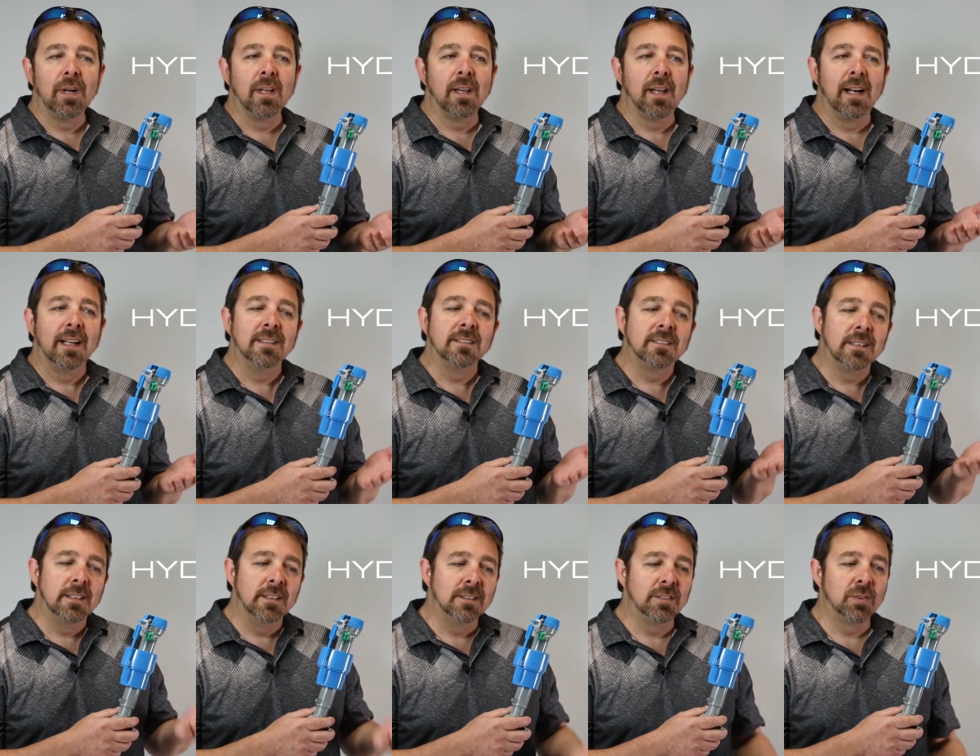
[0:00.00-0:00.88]

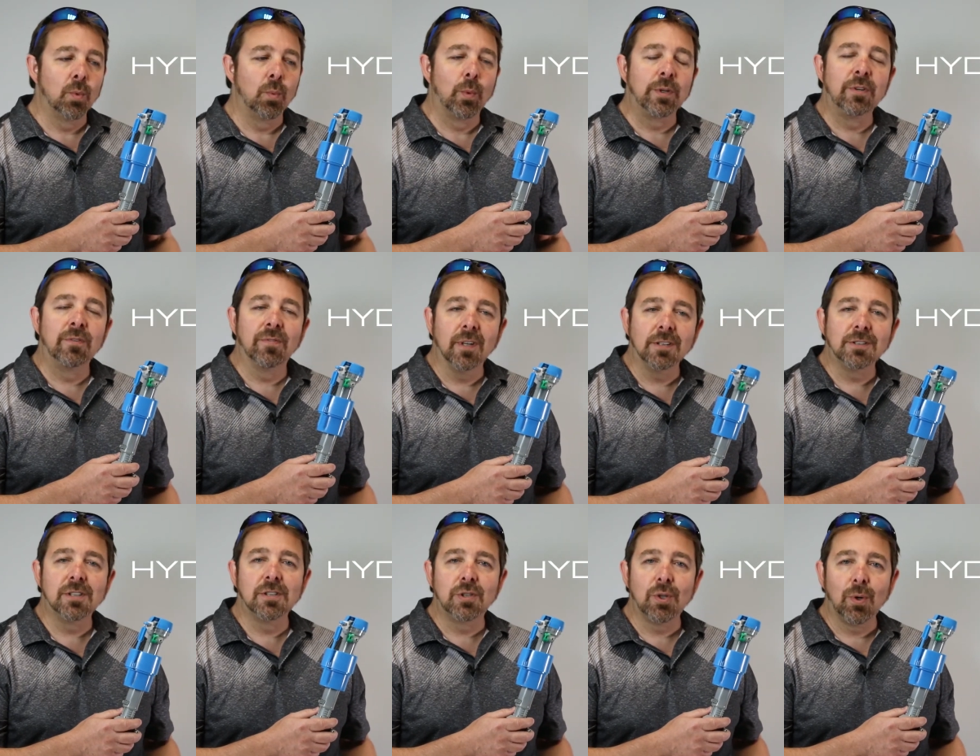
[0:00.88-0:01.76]
realize is when you
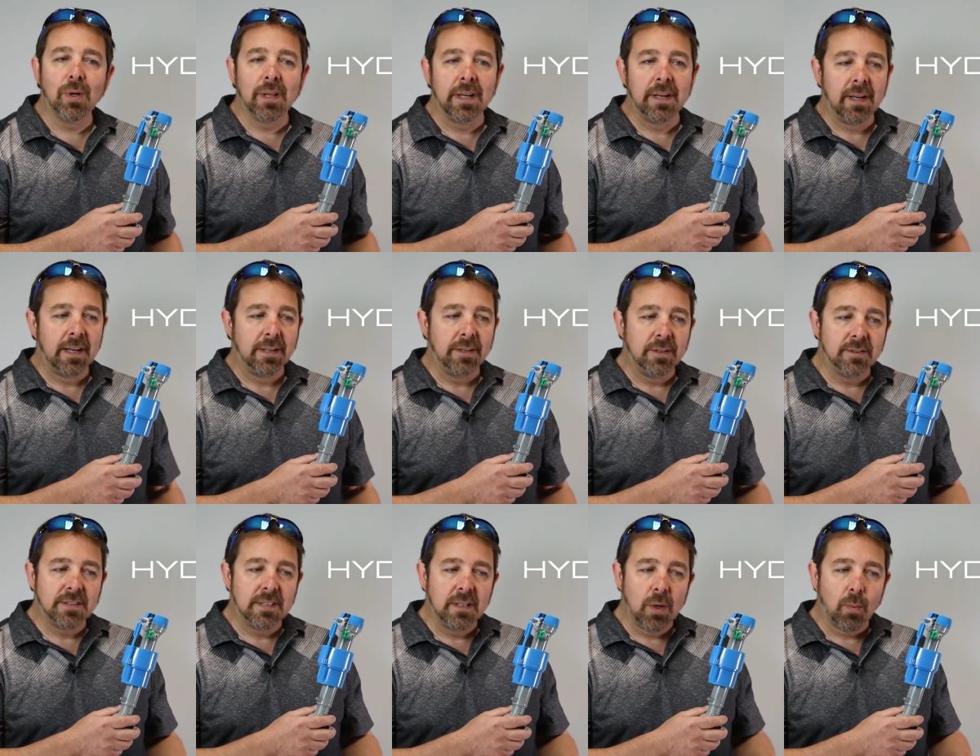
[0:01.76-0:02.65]
flush the toilet and
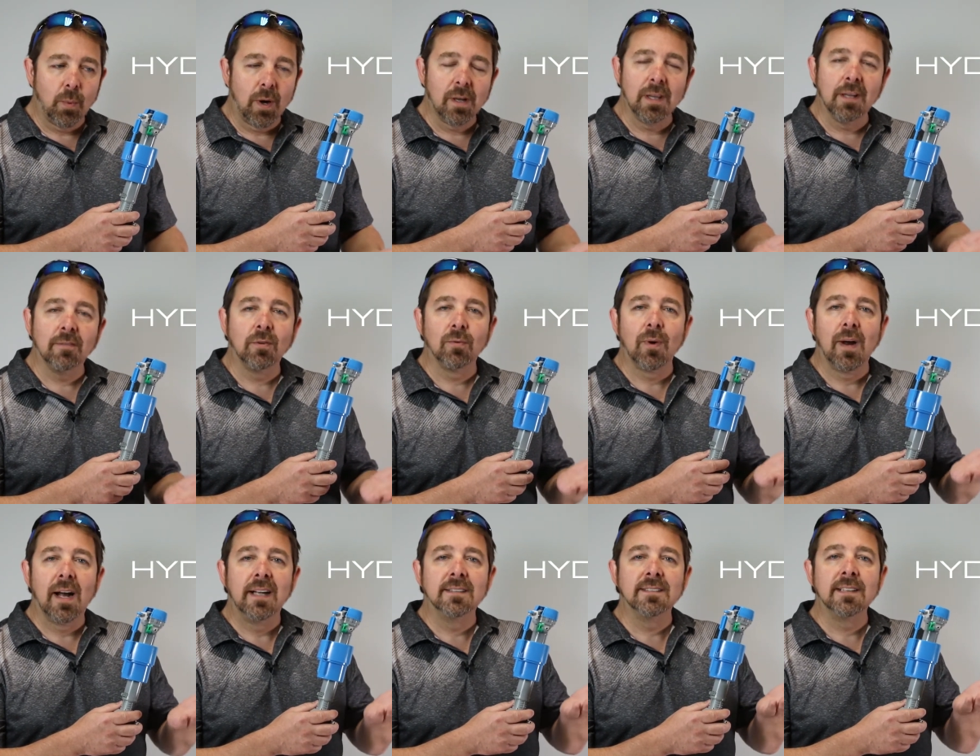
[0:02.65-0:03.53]
you see that water level
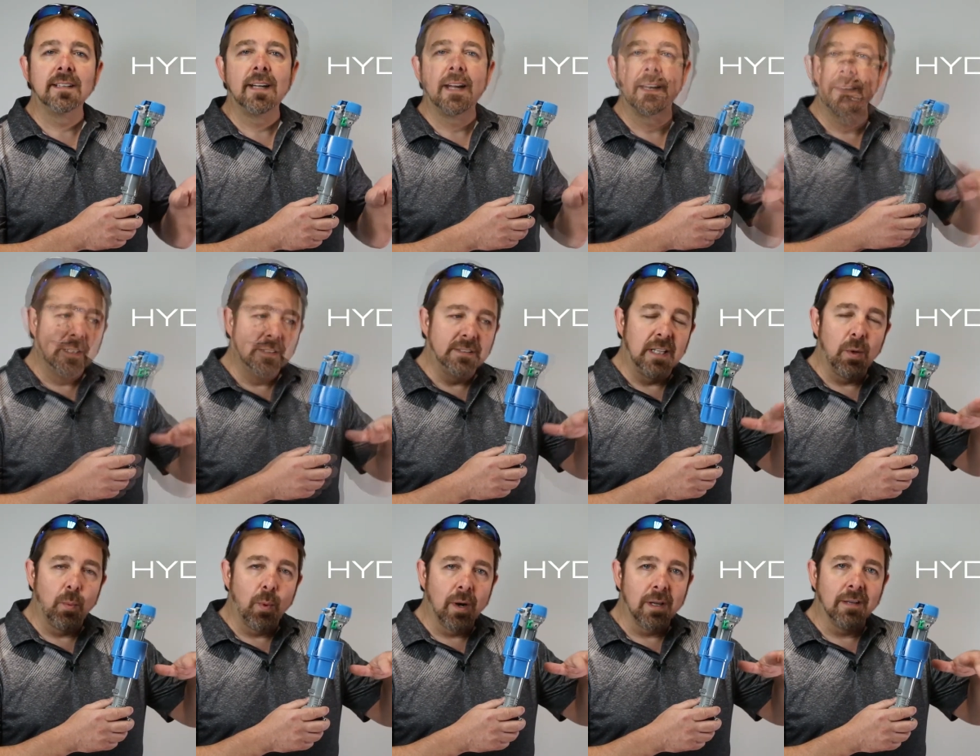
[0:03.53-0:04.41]
rising, you see
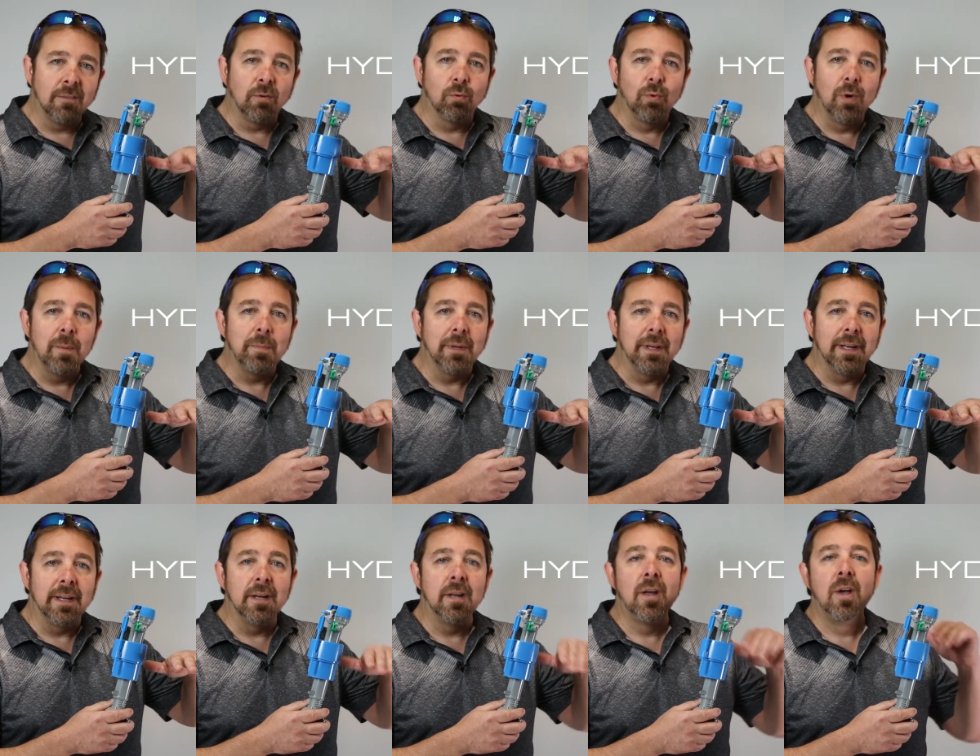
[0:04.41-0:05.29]
that water level
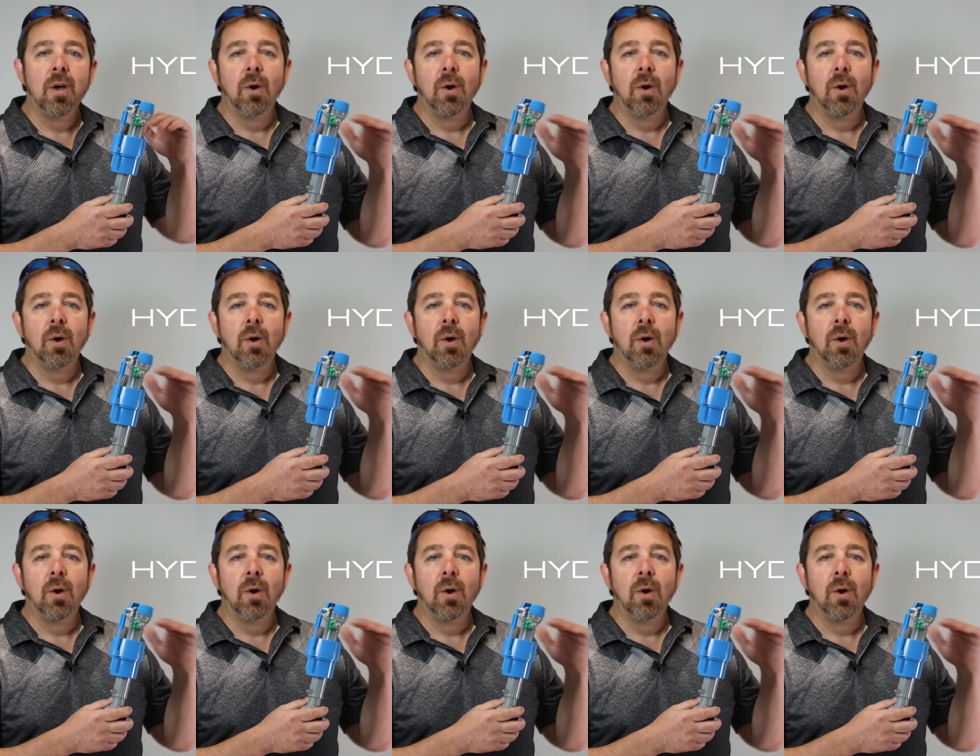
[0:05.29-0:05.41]
rippling,